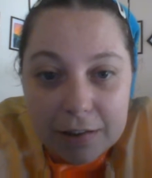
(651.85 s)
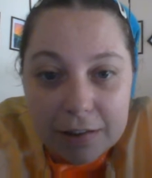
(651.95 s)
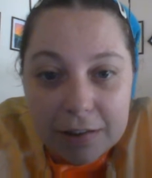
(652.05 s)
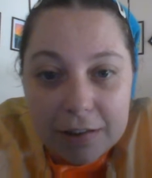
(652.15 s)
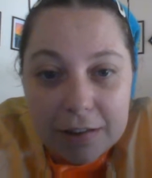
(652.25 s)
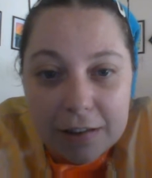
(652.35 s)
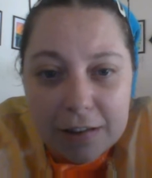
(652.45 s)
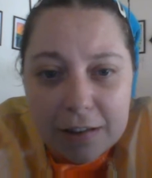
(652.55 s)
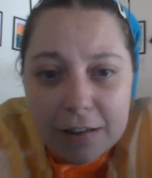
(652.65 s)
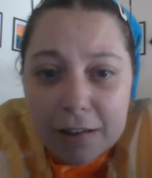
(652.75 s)

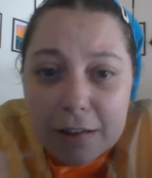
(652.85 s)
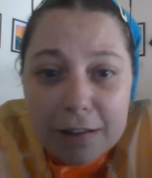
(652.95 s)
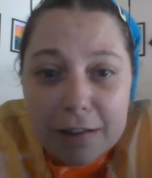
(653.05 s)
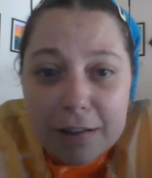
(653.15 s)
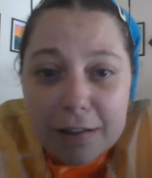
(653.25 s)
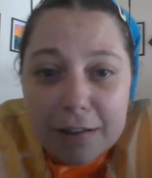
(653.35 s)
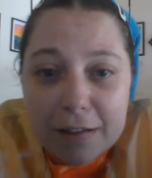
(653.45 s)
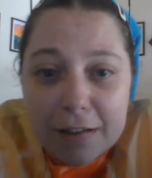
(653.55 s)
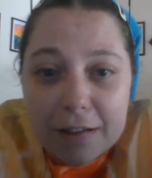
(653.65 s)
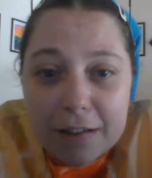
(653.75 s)

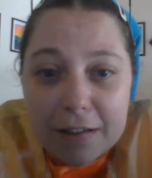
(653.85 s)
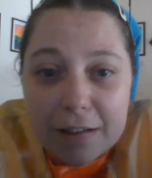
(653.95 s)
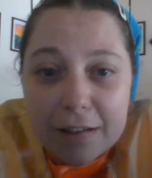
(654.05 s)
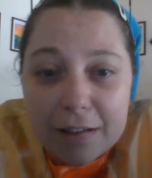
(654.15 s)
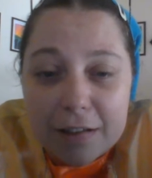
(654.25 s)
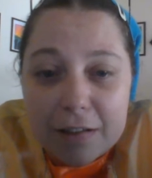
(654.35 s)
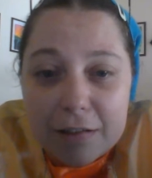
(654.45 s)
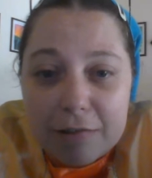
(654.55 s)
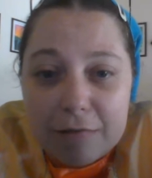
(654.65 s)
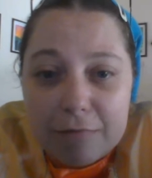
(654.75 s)

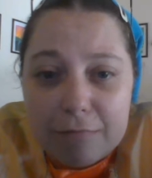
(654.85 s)
Nobody speaks.